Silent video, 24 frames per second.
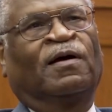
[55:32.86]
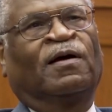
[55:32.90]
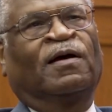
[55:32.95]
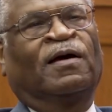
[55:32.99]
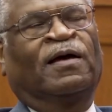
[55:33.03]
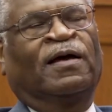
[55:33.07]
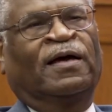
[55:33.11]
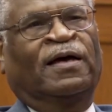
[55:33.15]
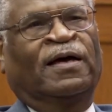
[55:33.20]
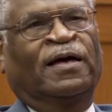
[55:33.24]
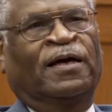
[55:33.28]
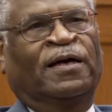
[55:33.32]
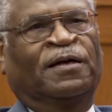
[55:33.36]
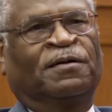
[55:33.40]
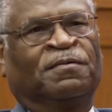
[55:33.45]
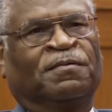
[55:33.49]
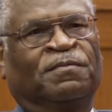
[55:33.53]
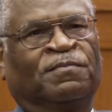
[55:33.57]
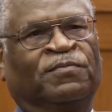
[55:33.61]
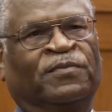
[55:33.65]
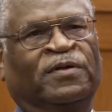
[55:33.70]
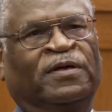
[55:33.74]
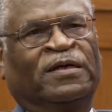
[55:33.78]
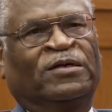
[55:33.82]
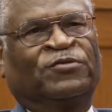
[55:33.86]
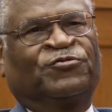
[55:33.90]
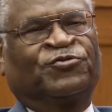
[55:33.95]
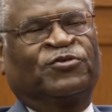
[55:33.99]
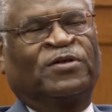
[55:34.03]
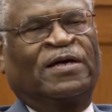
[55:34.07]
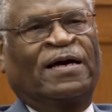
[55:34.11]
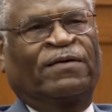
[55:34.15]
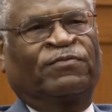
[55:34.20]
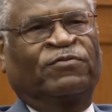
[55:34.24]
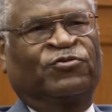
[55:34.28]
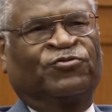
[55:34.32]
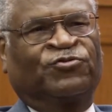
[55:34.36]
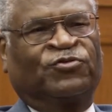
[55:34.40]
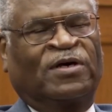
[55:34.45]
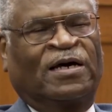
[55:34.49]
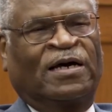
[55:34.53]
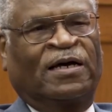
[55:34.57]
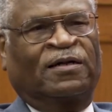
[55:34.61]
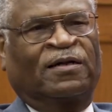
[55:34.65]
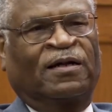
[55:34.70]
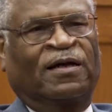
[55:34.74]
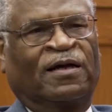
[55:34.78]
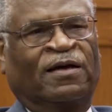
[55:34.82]
And the staff
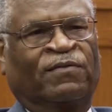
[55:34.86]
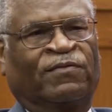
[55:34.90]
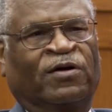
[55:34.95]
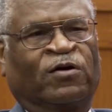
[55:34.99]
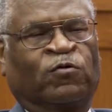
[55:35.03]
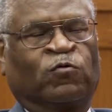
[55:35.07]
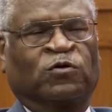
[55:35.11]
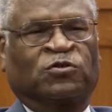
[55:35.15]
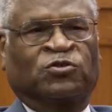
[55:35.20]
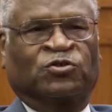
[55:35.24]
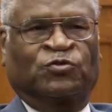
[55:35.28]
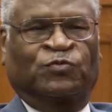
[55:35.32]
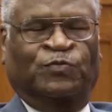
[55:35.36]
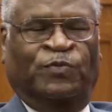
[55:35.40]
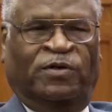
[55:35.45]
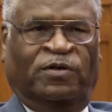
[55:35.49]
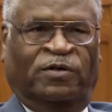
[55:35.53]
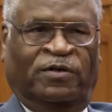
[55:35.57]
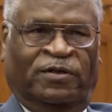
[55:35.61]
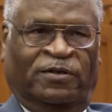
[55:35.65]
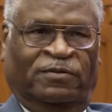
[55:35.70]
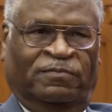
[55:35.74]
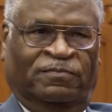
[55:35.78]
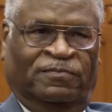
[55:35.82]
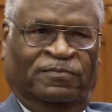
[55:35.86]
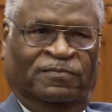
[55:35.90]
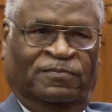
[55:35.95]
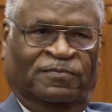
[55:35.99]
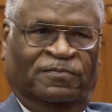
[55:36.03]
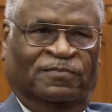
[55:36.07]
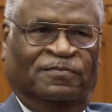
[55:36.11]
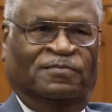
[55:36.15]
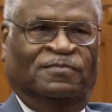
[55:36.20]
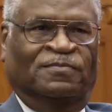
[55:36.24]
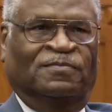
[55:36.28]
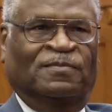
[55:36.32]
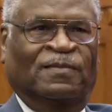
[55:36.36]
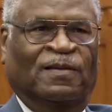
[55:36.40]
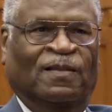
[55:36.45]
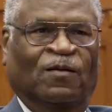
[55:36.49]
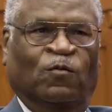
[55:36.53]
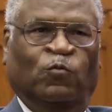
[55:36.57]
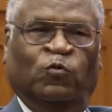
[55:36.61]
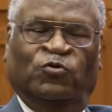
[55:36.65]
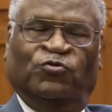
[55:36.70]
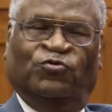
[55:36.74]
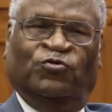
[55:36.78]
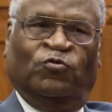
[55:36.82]
decided to have a Christmas party,
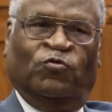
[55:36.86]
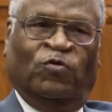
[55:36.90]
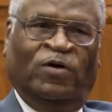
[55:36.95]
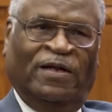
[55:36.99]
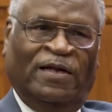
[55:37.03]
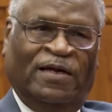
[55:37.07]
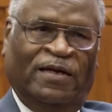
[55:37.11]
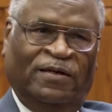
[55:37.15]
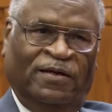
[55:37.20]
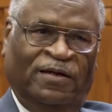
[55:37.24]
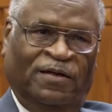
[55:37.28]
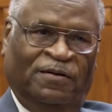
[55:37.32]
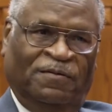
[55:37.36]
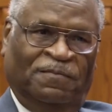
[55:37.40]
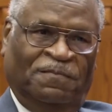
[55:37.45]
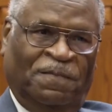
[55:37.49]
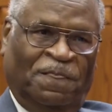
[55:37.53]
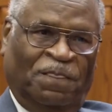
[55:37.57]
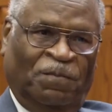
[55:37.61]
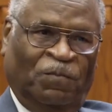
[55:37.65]
which was a great idea.